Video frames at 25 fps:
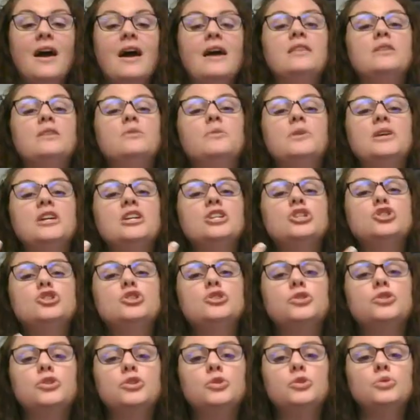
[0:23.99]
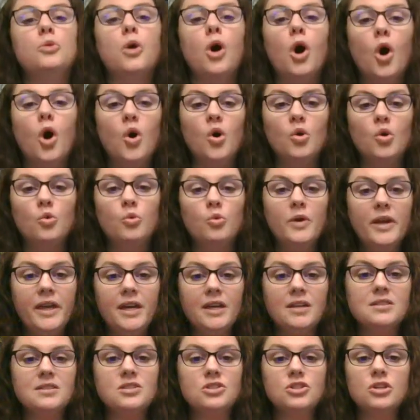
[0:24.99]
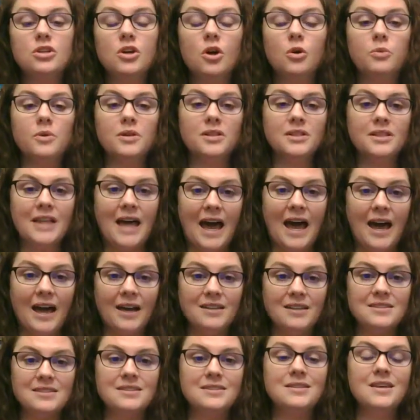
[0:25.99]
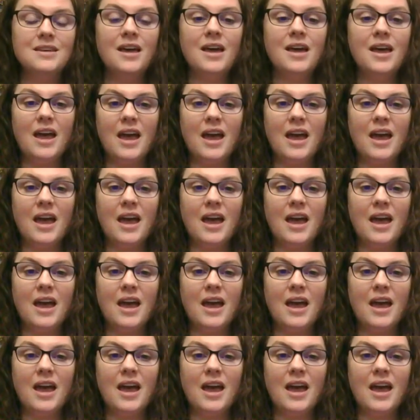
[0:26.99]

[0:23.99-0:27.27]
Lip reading: and then we get 2 whole weeks to go relax